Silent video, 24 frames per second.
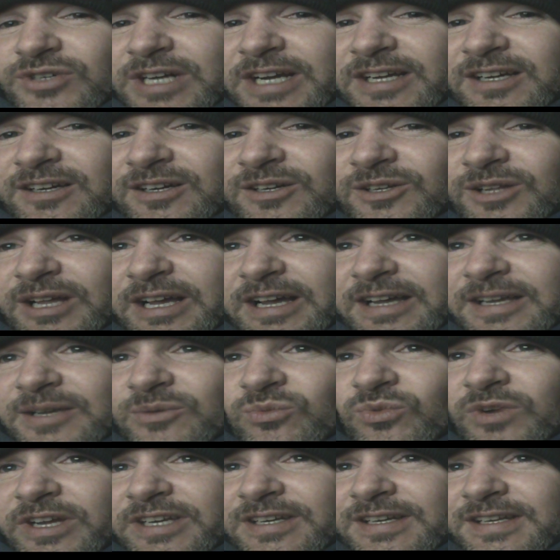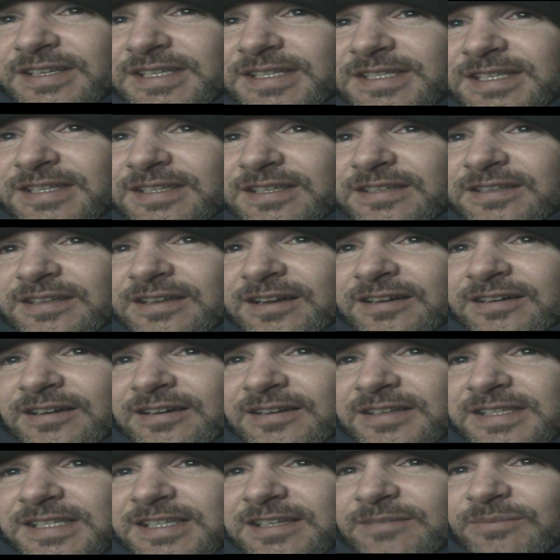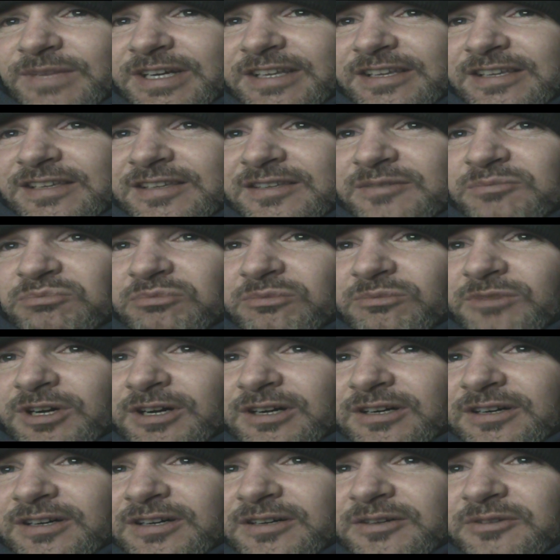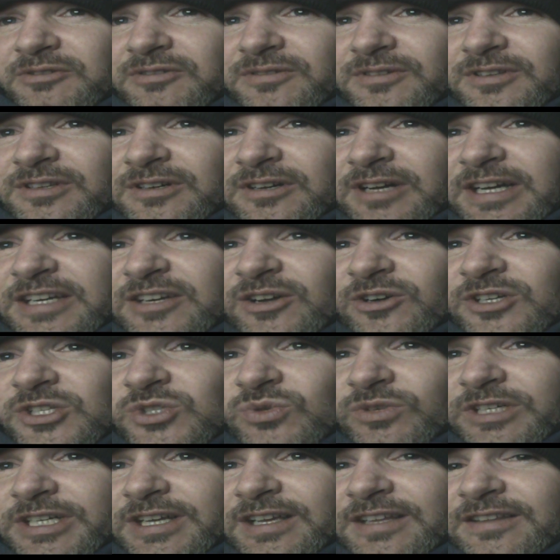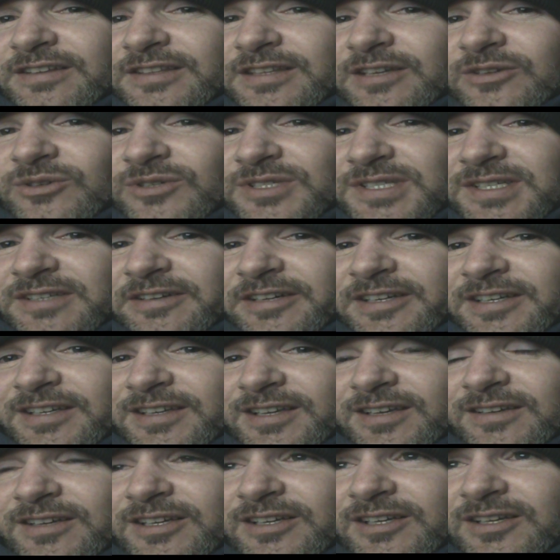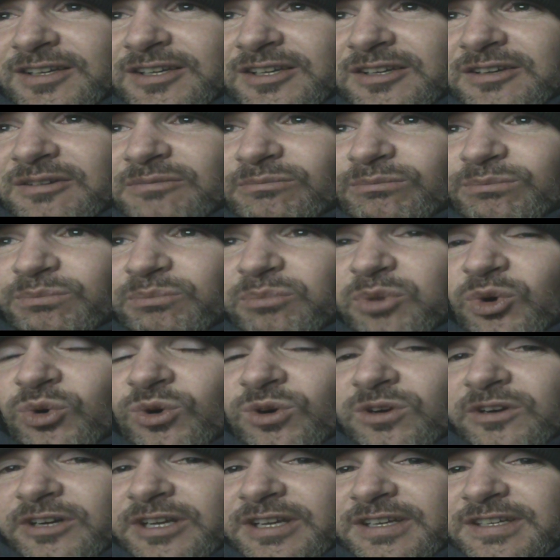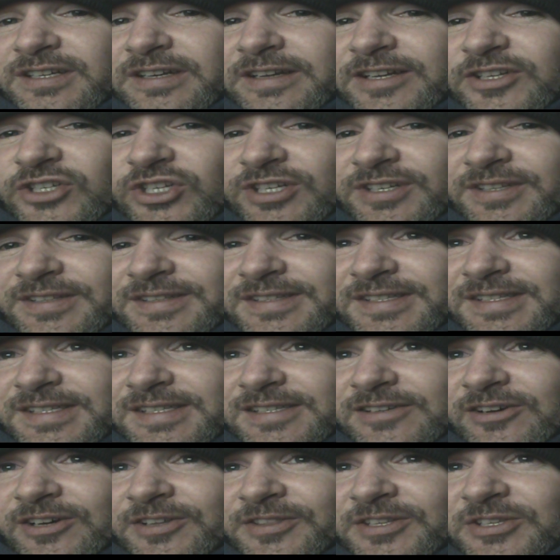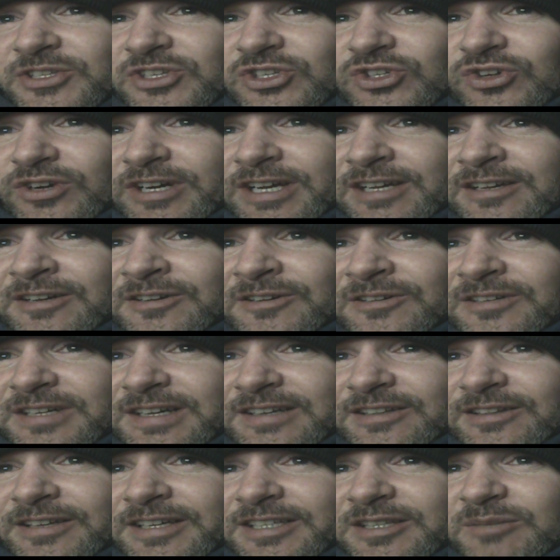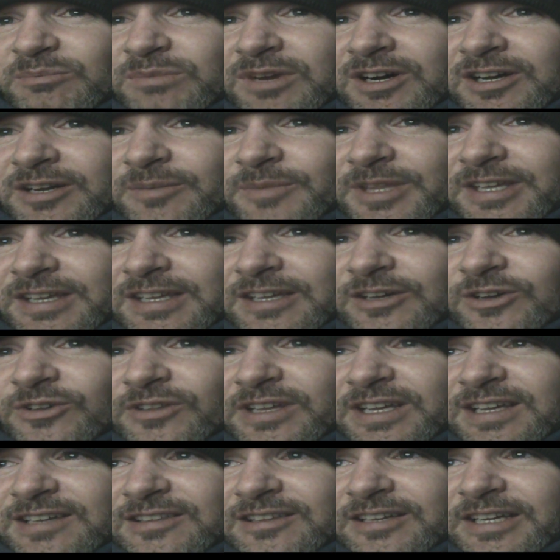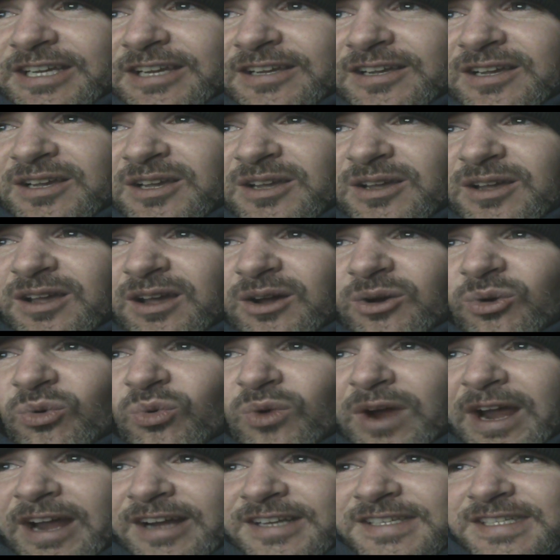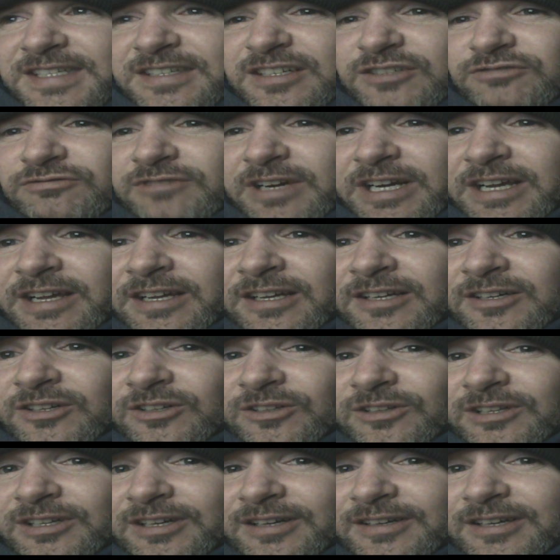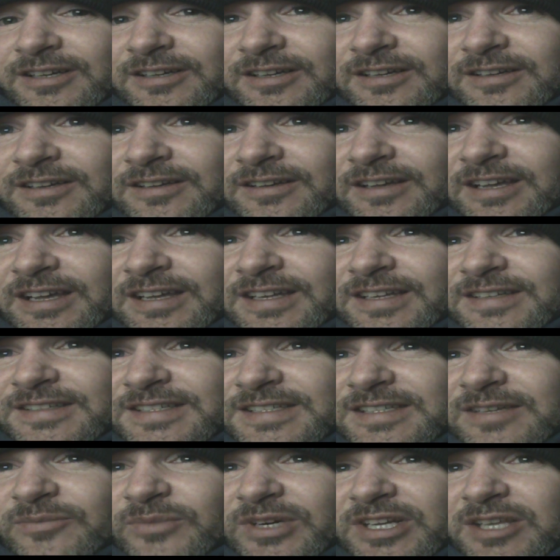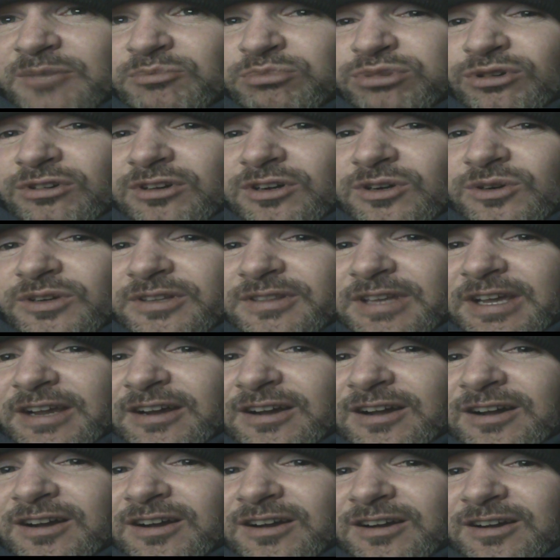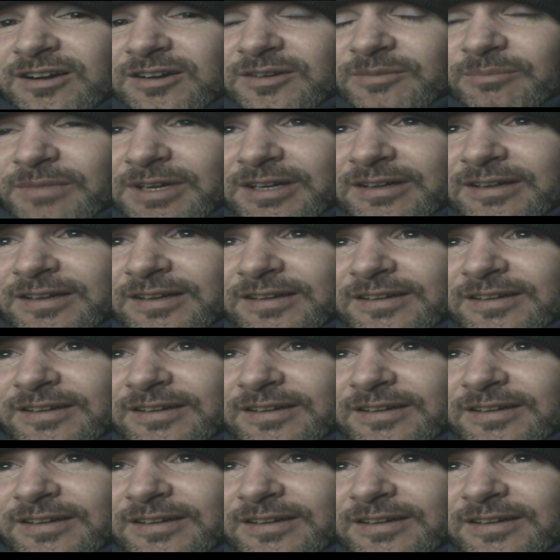trail, I witnessed somebody, you know, I noticed one day that there was like poor conditions on this trail at like the bottom of the hill. They had like waxed a rail and somebody broke their arm.